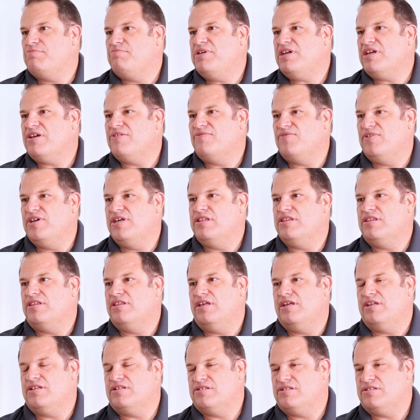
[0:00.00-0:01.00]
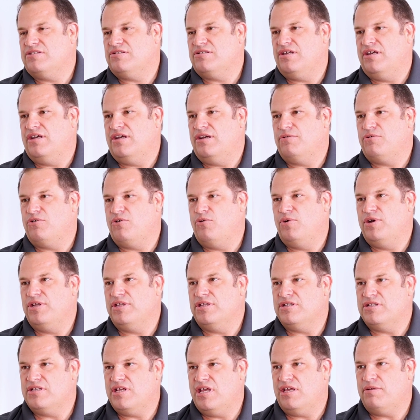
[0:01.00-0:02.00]
a big event that's uh, going
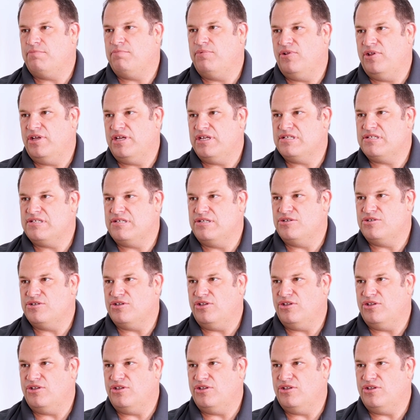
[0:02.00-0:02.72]
to take place in